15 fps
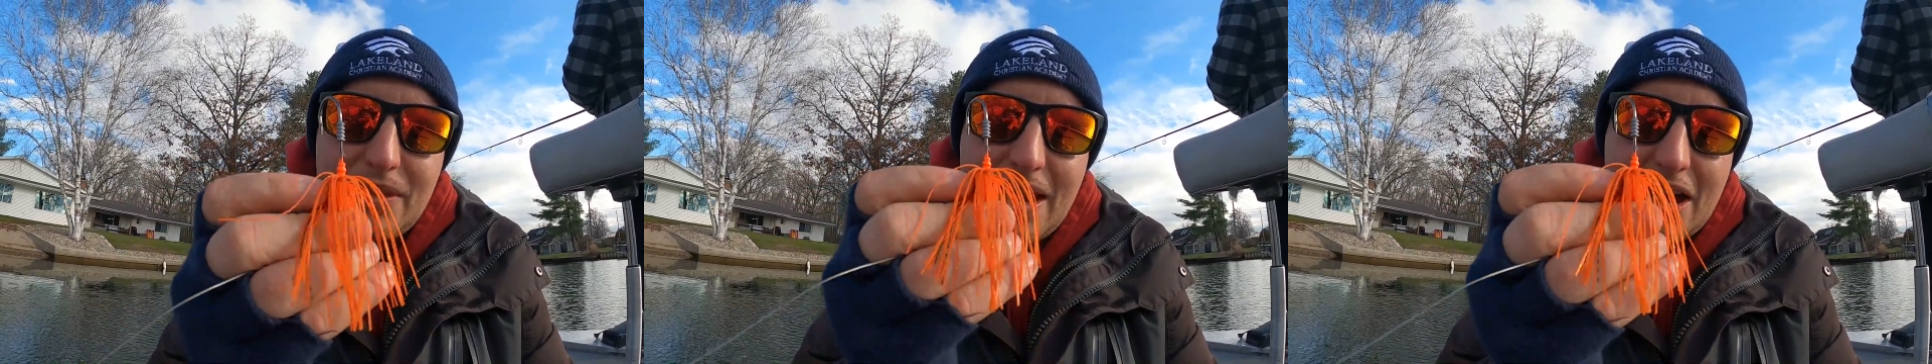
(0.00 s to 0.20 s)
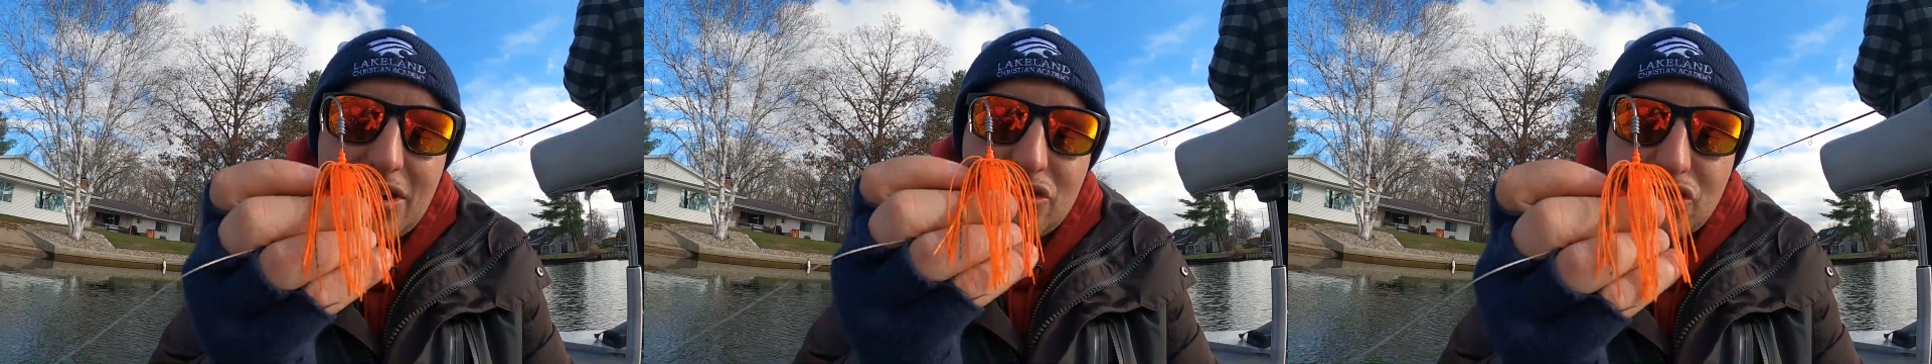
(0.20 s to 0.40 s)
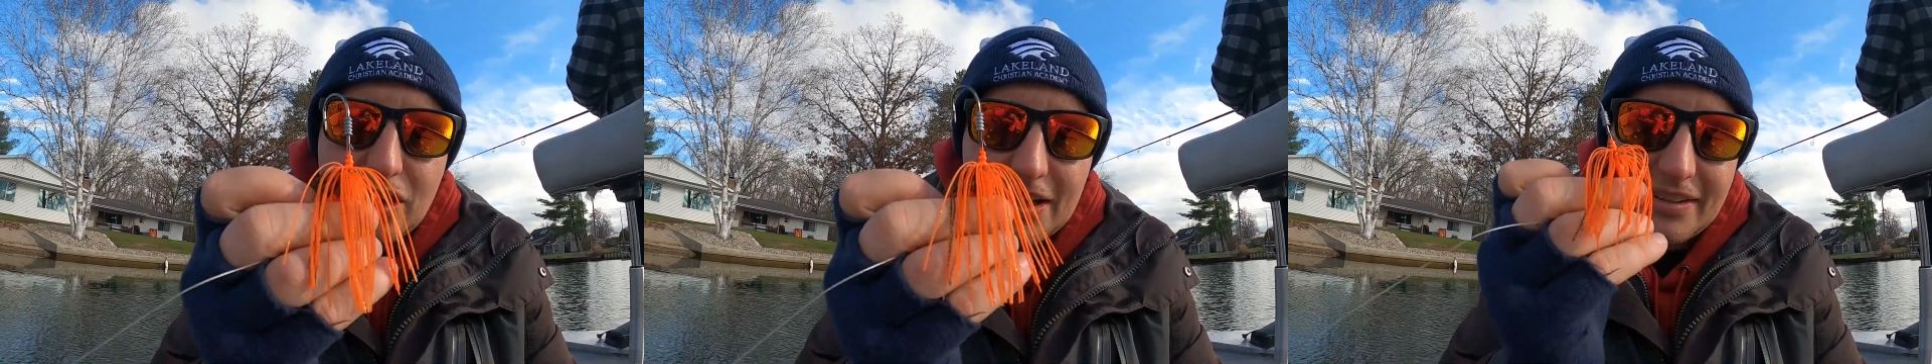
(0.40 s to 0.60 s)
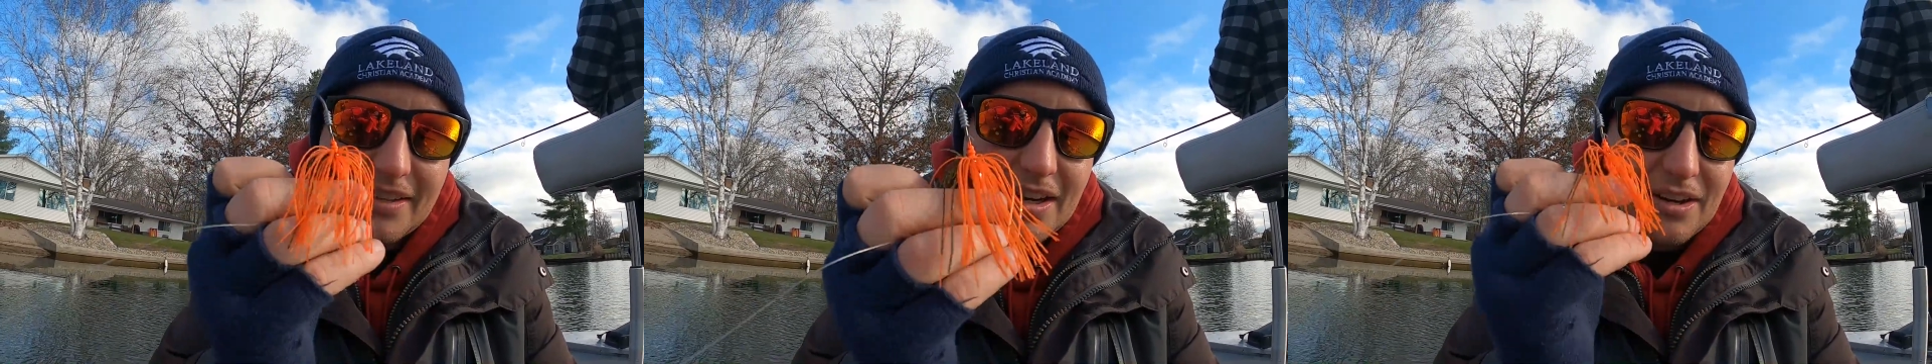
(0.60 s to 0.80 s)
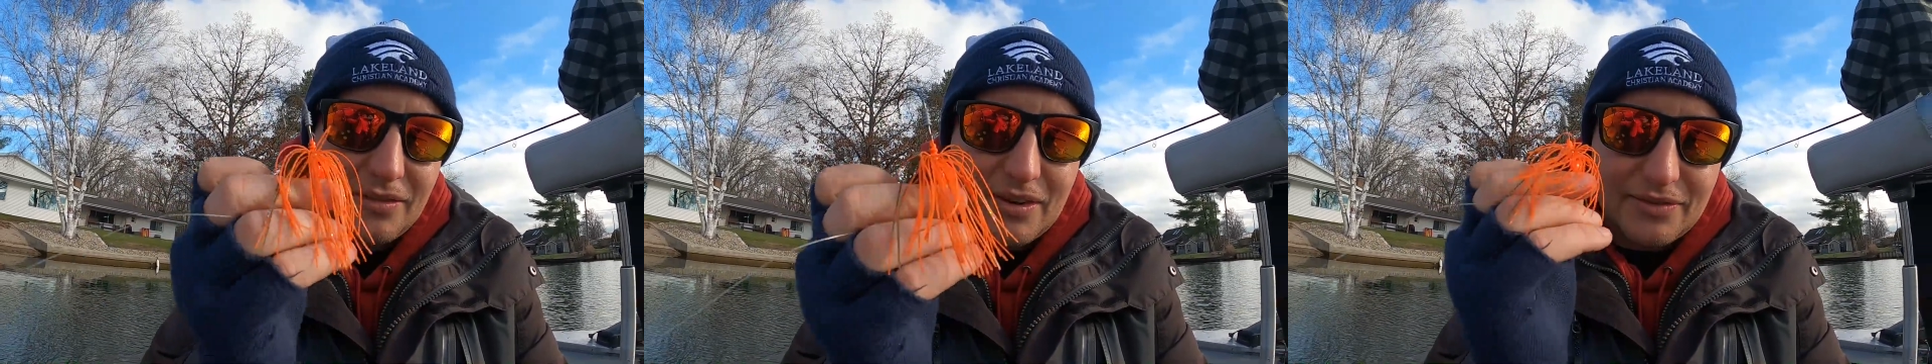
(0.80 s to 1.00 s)
there to run a
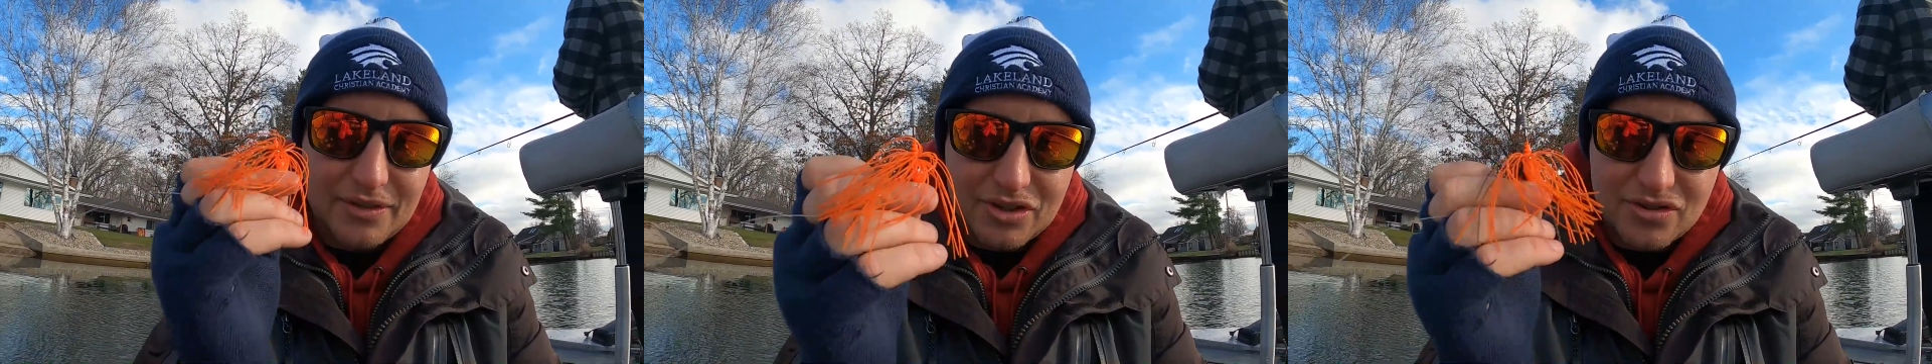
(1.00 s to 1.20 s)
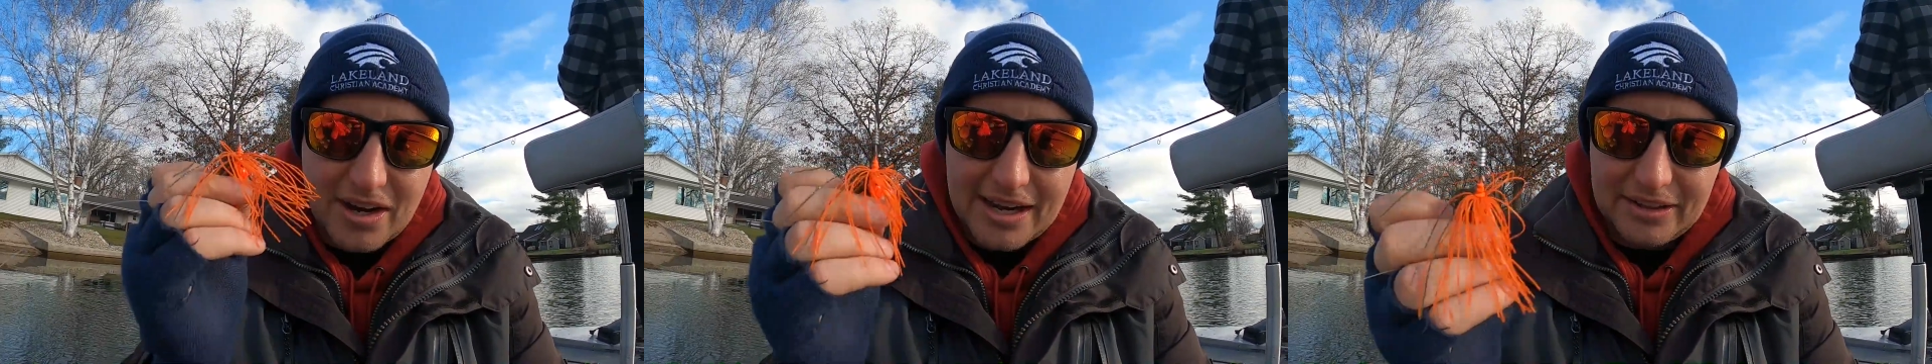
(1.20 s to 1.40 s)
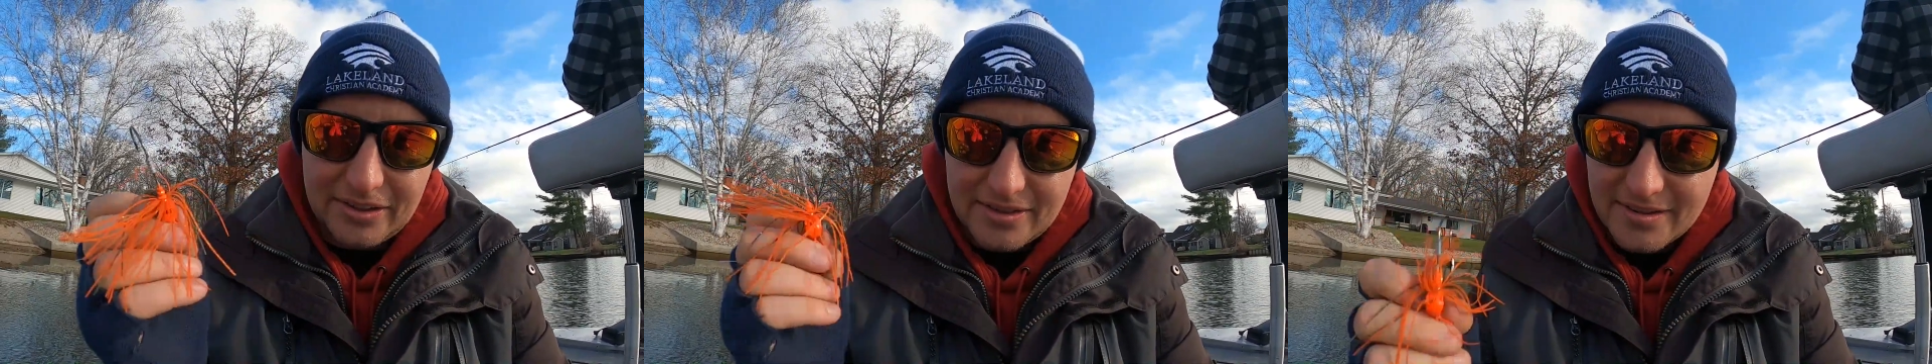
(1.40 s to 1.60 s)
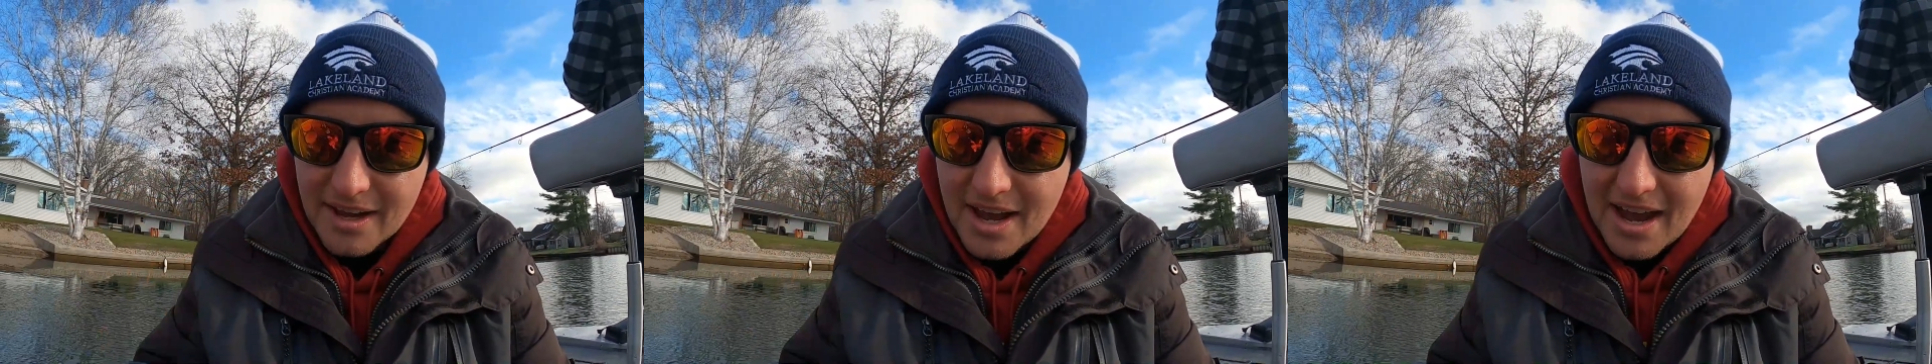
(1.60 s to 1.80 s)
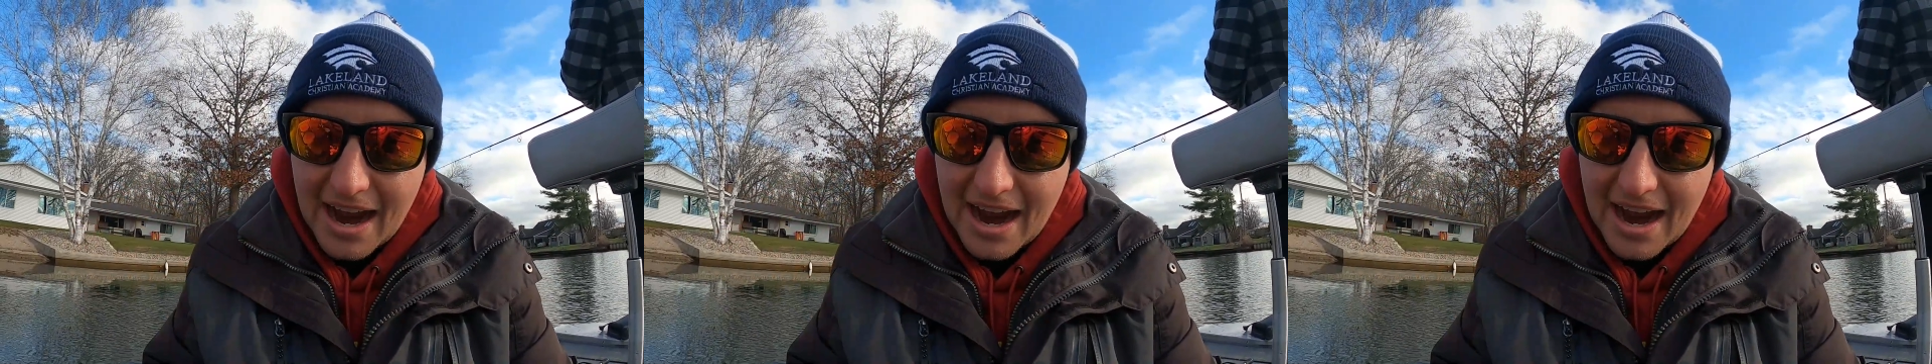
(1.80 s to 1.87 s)
ton of different trailers.